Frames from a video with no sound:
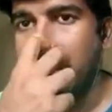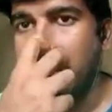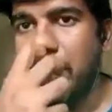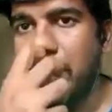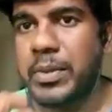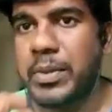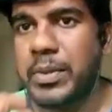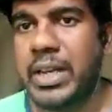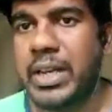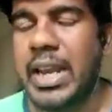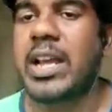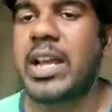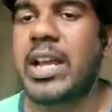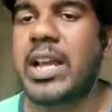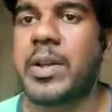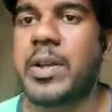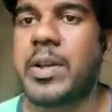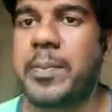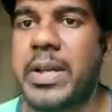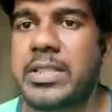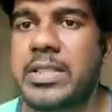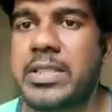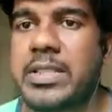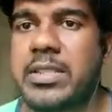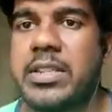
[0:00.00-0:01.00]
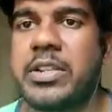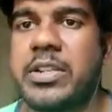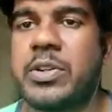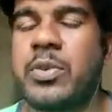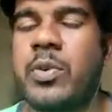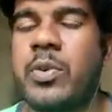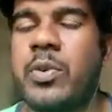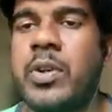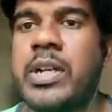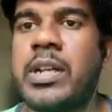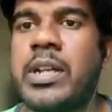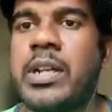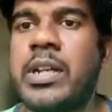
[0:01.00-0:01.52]
lack of capacity to do
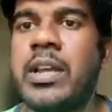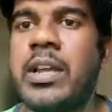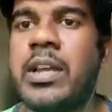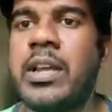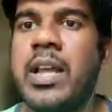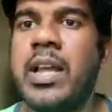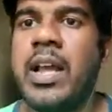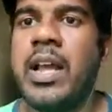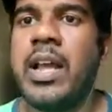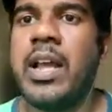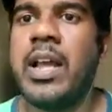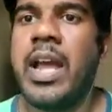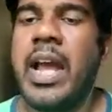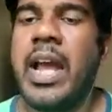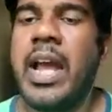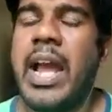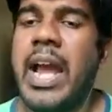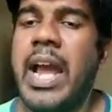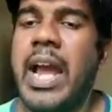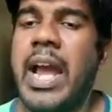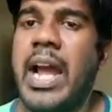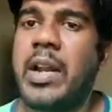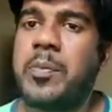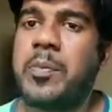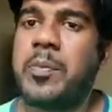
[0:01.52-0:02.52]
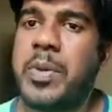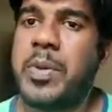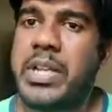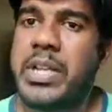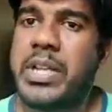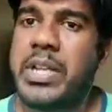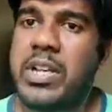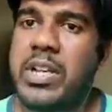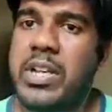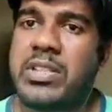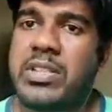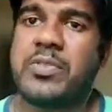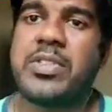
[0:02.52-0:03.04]
it. And because
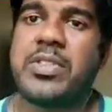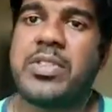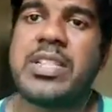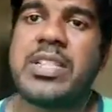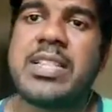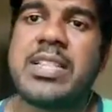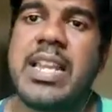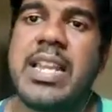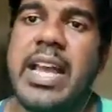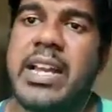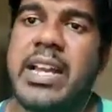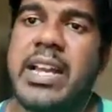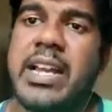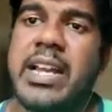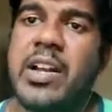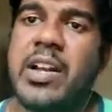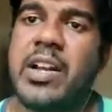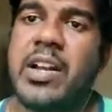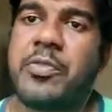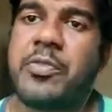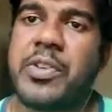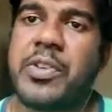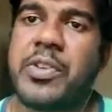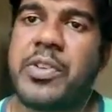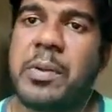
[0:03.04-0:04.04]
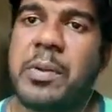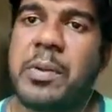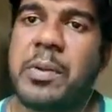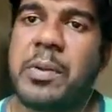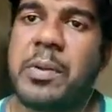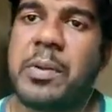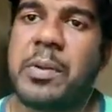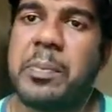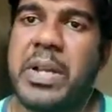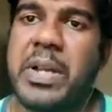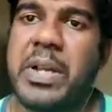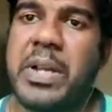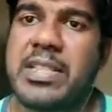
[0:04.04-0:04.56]
of this lack of
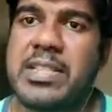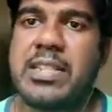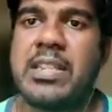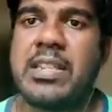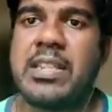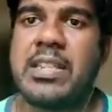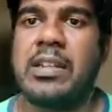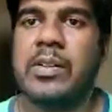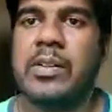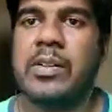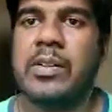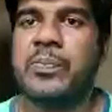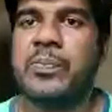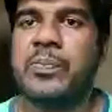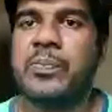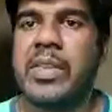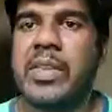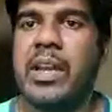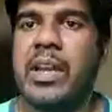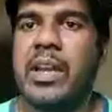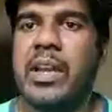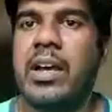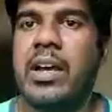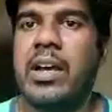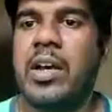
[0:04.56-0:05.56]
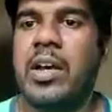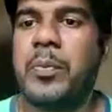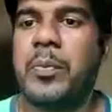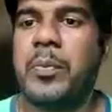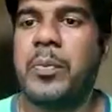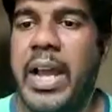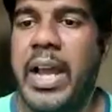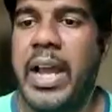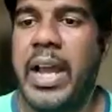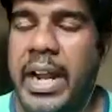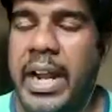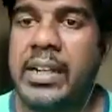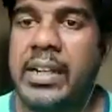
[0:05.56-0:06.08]
capacity
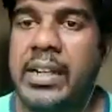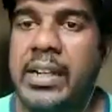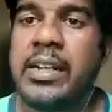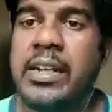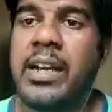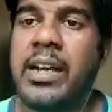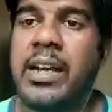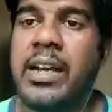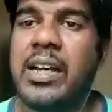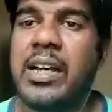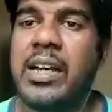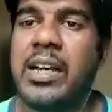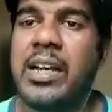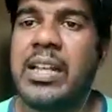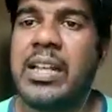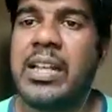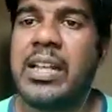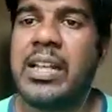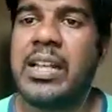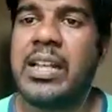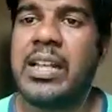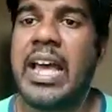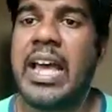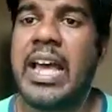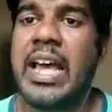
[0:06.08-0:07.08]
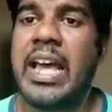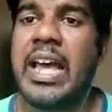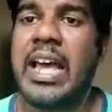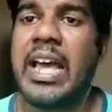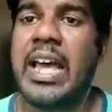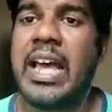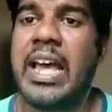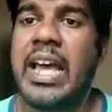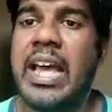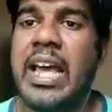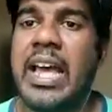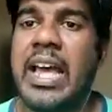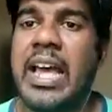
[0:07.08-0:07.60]
and lack of
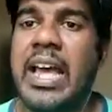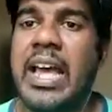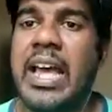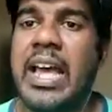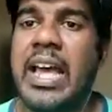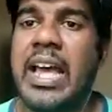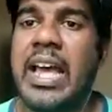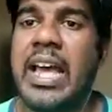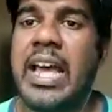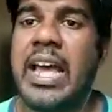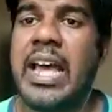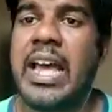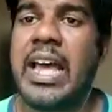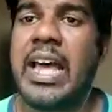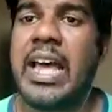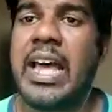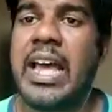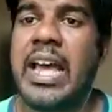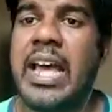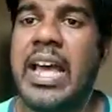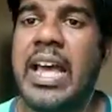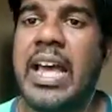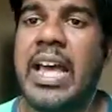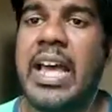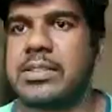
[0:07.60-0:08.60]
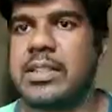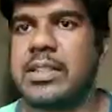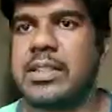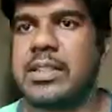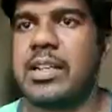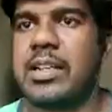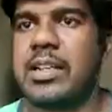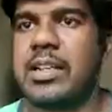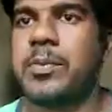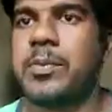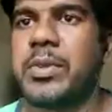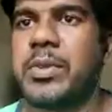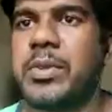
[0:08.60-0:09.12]
finances that is available
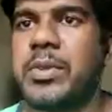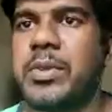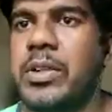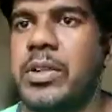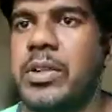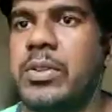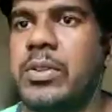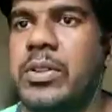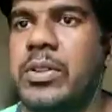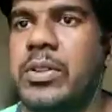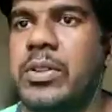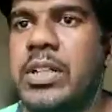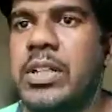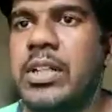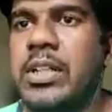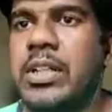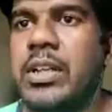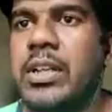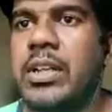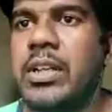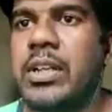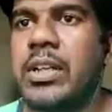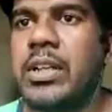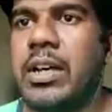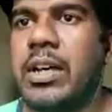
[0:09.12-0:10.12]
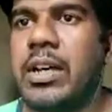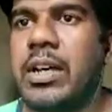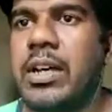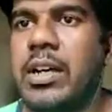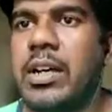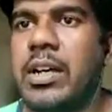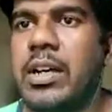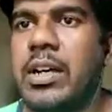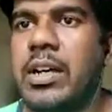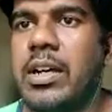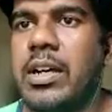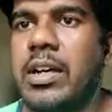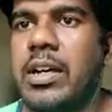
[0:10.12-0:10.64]
to these places, it's,
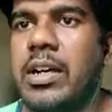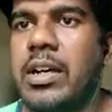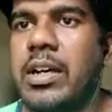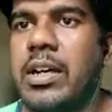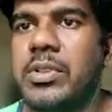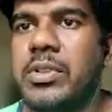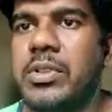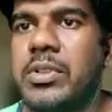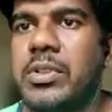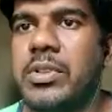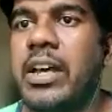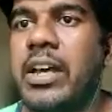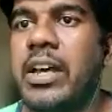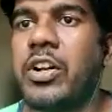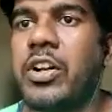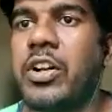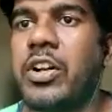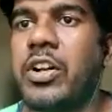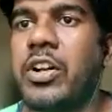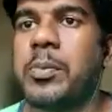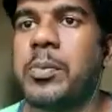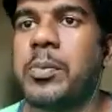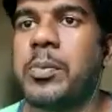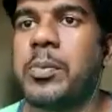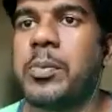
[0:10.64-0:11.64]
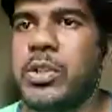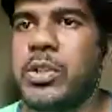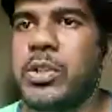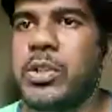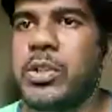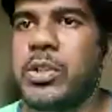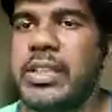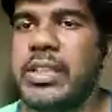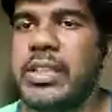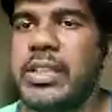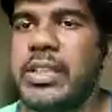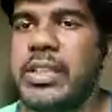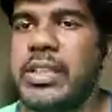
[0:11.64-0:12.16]
they are not able
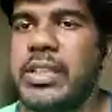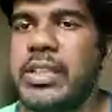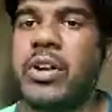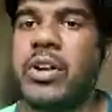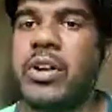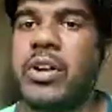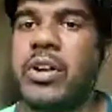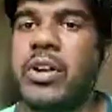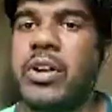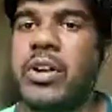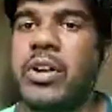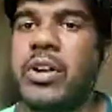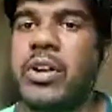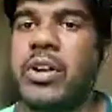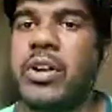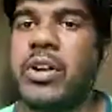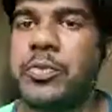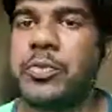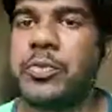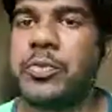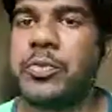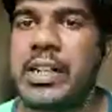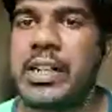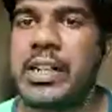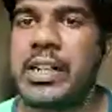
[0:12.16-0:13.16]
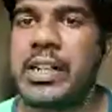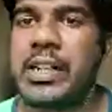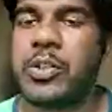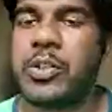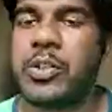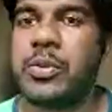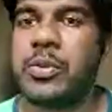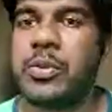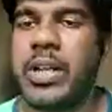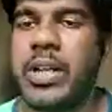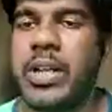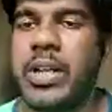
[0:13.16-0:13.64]
to do it. They do not have enough data to,